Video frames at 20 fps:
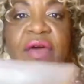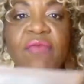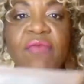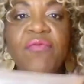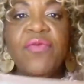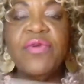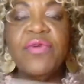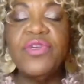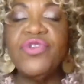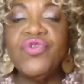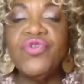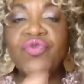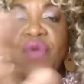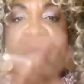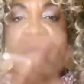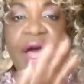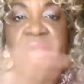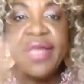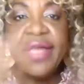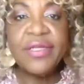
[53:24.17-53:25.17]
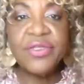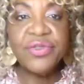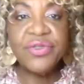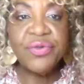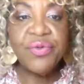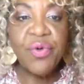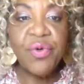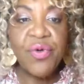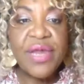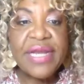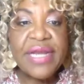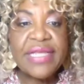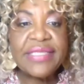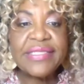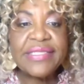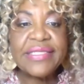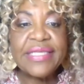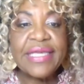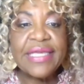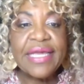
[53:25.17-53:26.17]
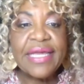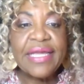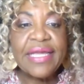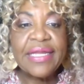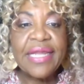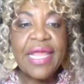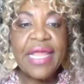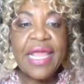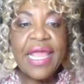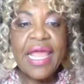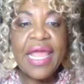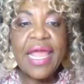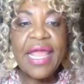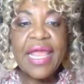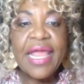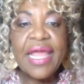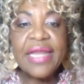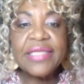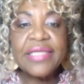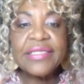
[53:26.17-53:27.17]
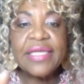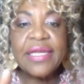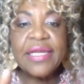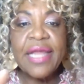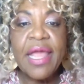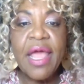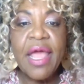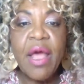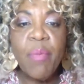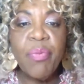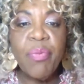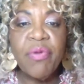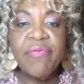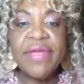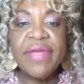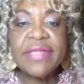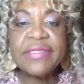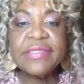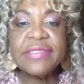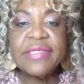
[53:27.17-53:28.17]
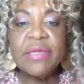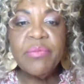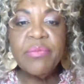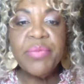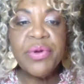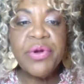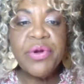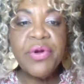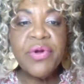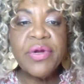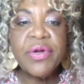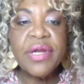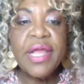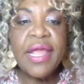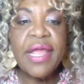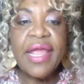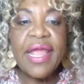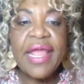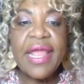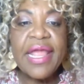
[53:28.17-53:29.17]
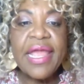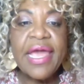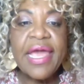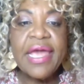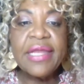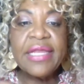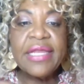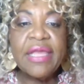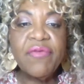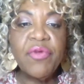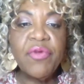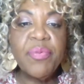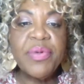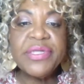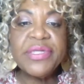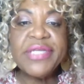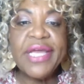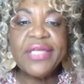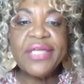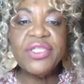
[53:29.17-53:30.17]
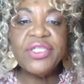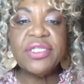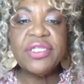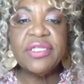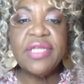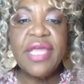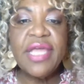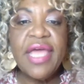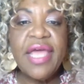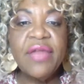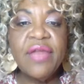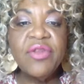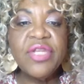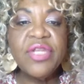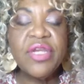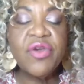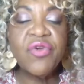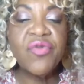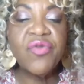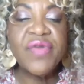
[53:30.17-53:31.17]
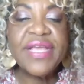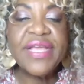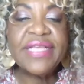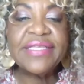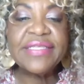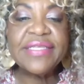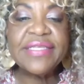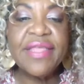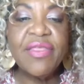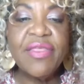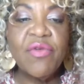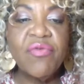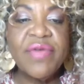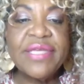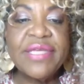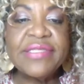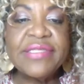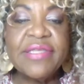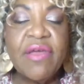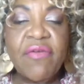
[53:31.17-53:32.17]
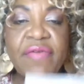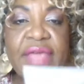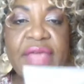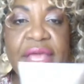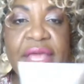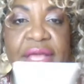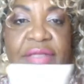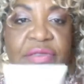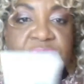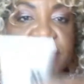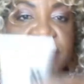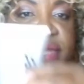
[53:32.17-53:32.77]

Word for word: for dry to oily skin and it's going to help prevent sunburn and give you protection and decrease the risk of cancer.